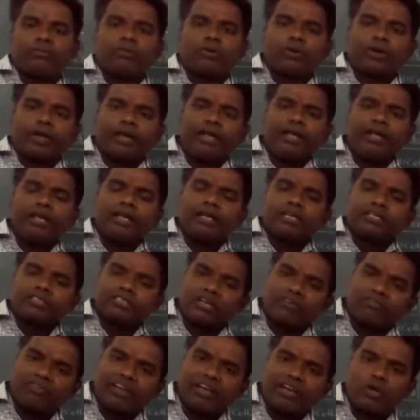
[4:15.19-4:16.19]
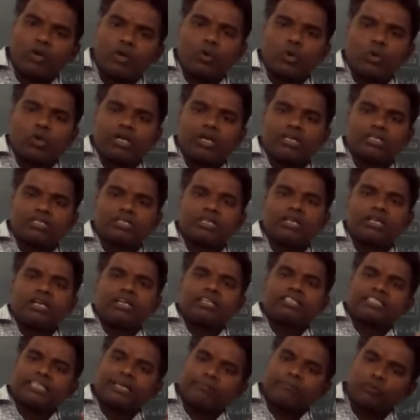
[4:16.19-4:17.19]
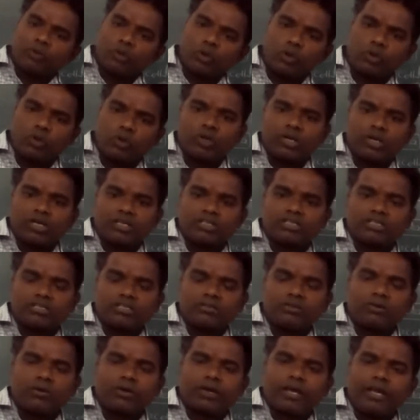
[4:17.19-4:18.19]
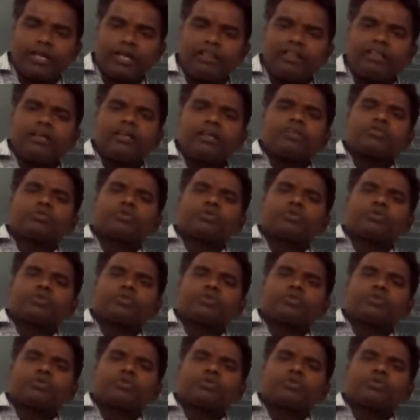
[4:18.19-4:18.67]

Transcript: okay, Staphylococcus, Streptococcus, okay.